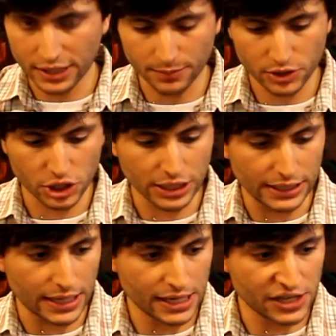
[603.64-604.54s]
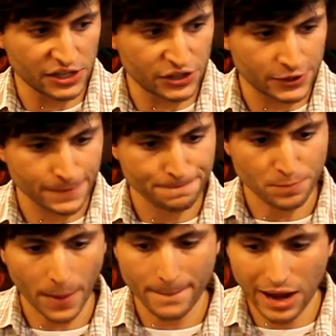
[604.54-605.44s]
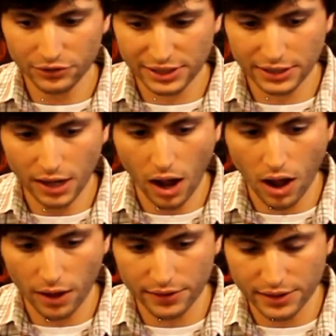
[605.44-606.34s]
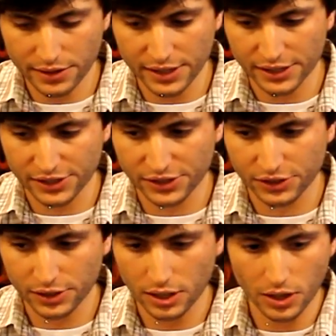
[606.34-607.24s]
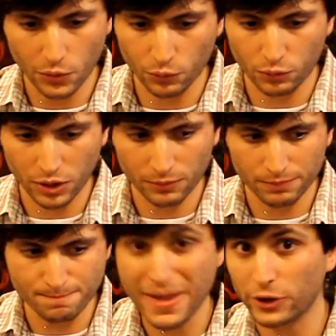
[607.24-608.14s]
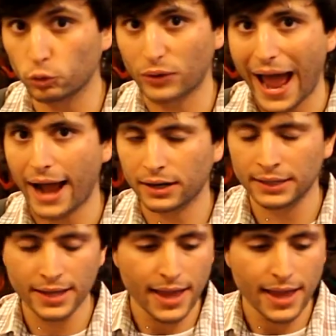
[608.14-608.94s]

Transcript: in the machine is mounted on this metal rack,